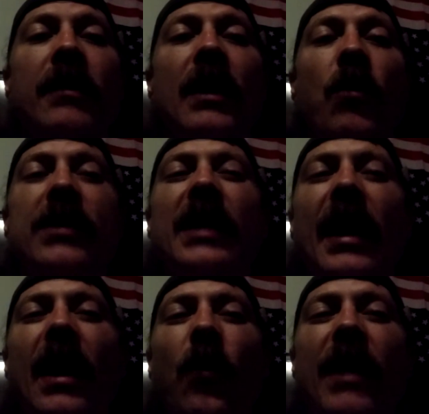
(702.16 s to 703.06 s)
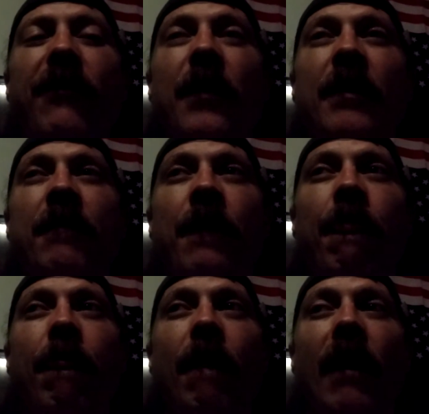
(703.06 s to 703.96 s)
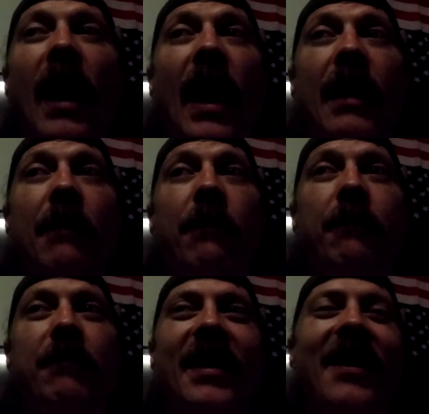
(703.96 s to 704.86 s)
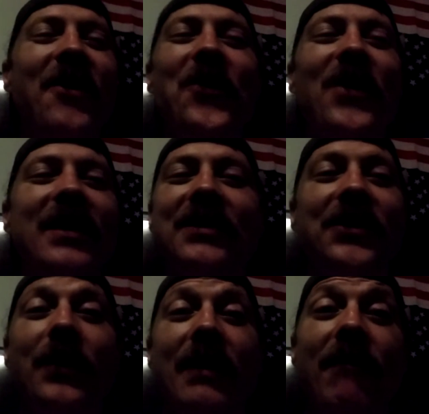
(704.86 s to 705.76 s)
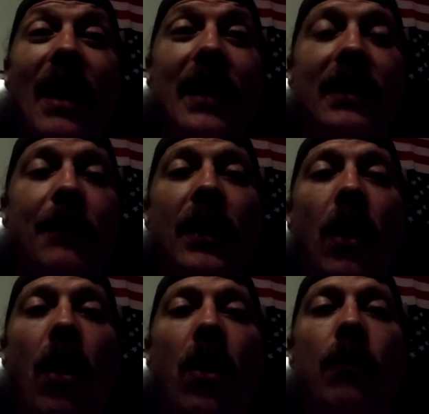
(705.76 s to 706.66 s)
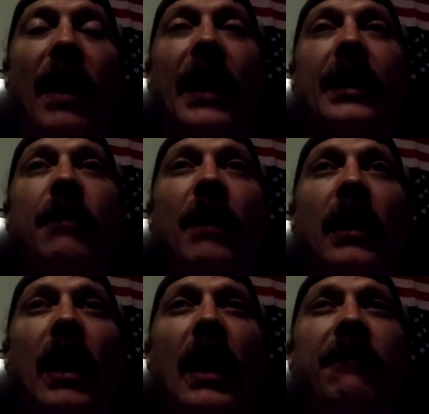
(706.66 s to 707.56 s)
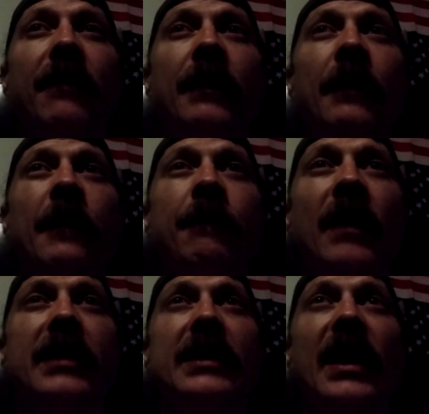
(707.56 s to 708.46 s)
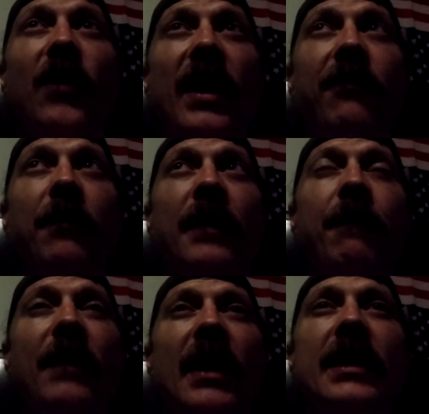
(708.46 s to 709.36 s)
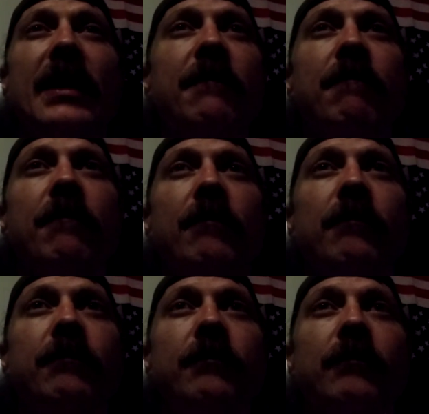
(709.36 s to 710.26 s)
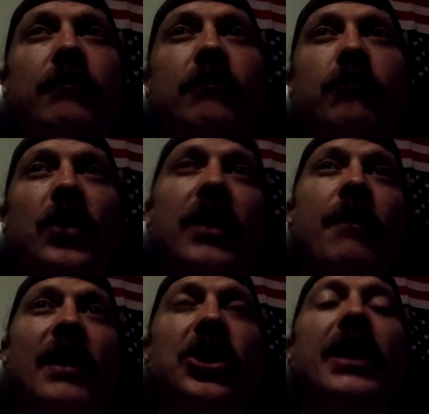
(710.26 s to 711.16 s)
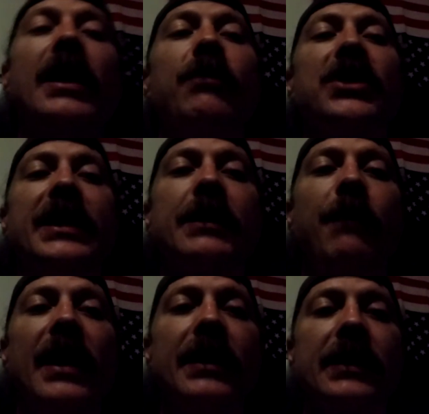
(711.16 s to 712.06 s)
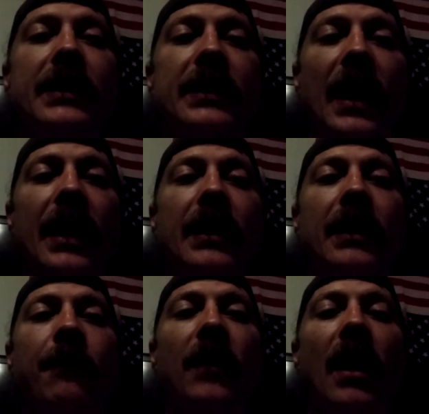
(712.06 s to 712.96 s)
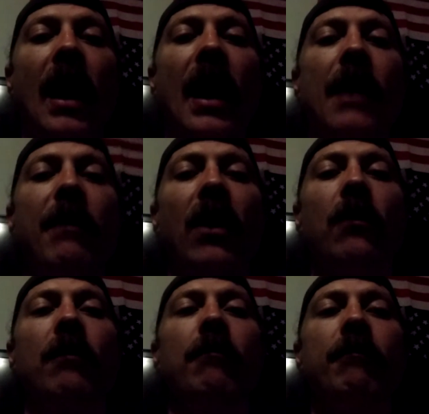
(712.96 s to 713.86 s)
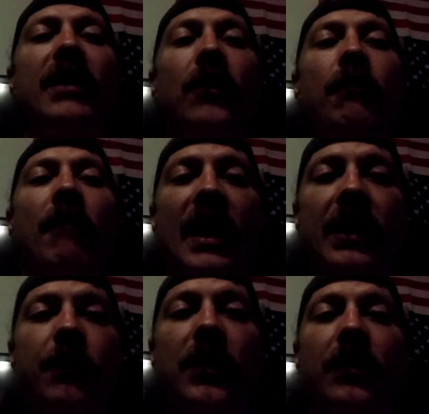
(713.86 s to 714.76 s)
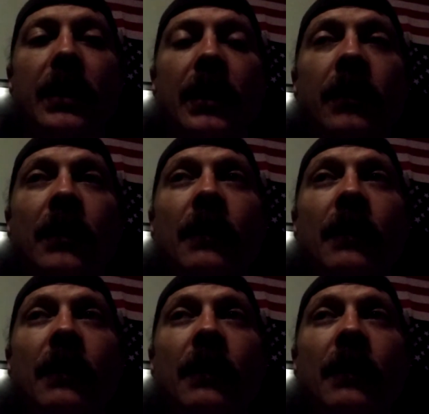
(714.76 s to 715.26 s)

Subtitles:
Then once I got away from them, I didn't want to invite them at all back into my life. I stayed away from it. I didn't participate in society. I built my community.